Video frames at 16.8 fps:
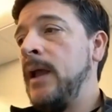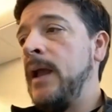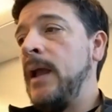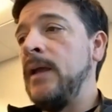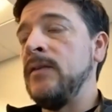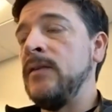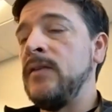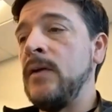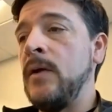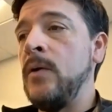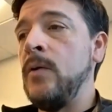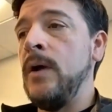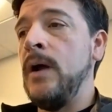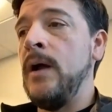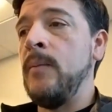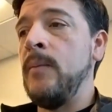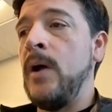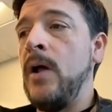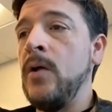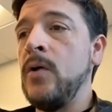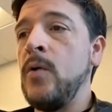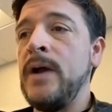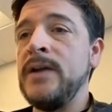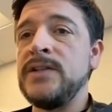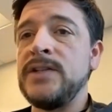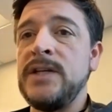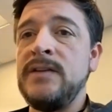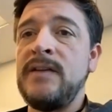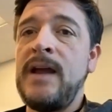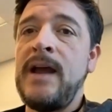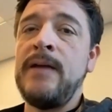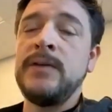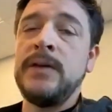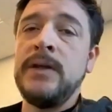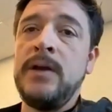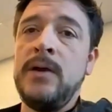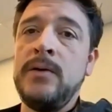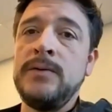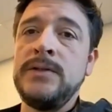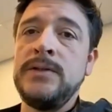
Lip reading: And so all questions have to go